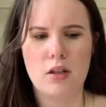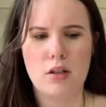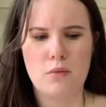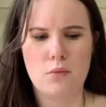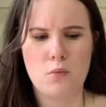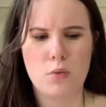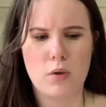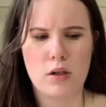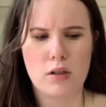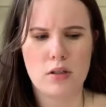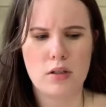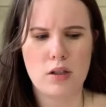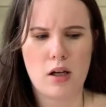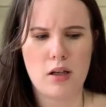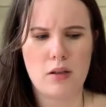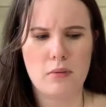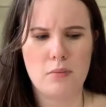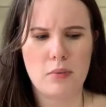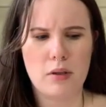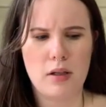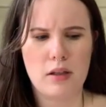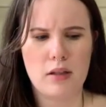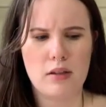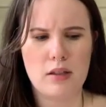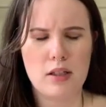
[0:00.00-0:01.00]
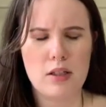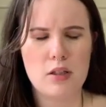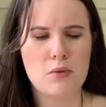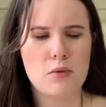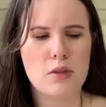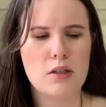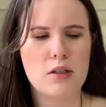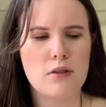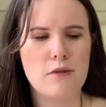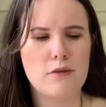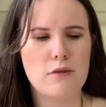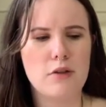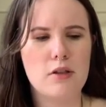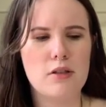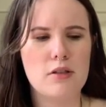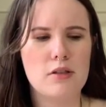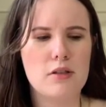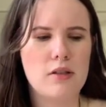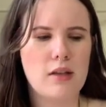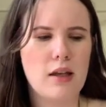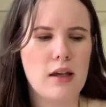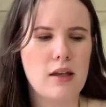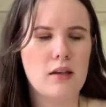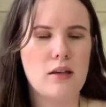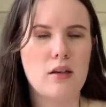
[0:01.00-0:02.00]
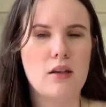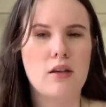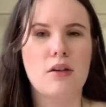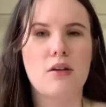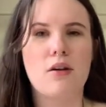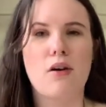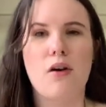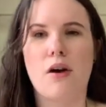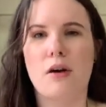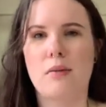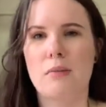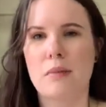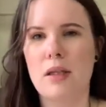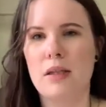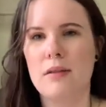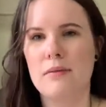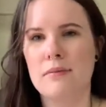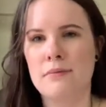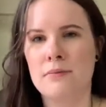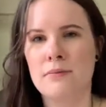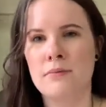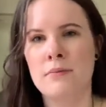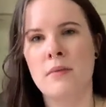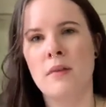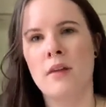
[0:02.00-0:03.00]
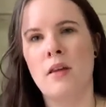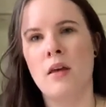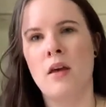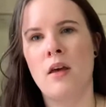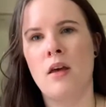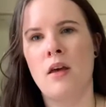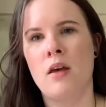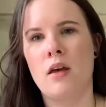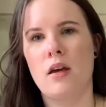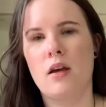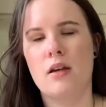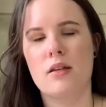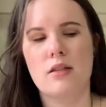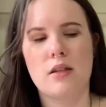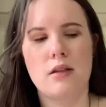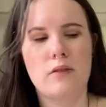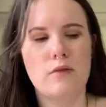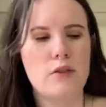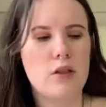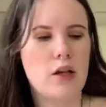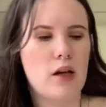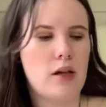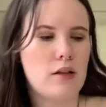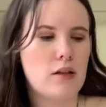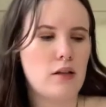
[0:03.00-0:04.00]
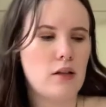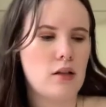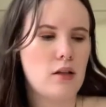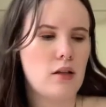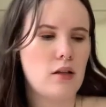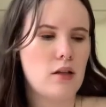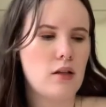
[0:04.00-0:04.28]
worked on, but this was the first like garment because I've done